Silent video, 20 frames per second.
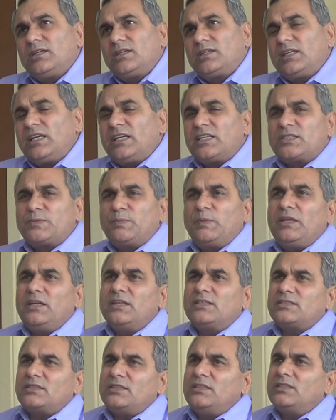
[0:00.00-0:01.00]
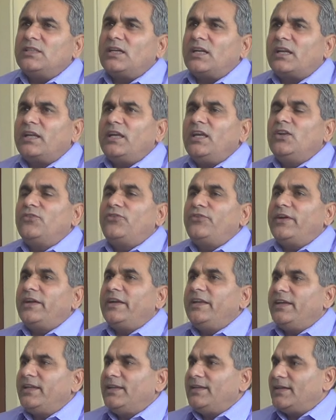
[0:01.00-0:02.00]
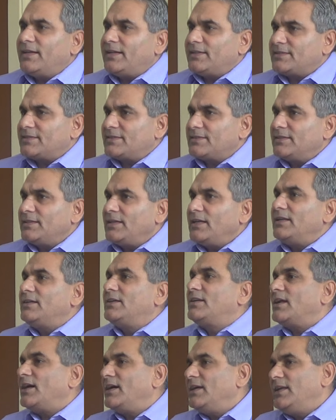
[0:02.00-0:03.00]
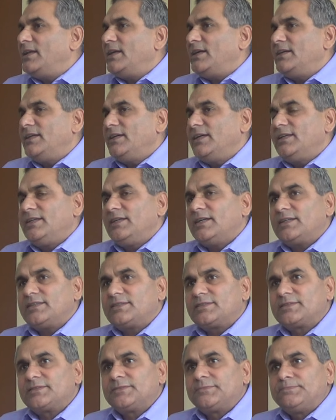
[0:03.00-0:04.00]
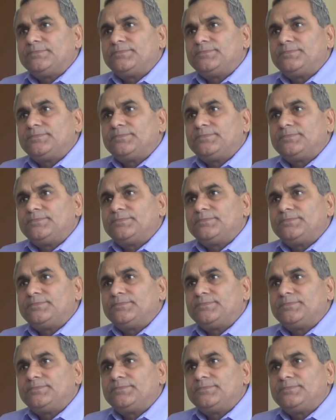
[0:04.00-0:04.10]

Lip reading: takes place in the rain-fed areas, at dry land areas,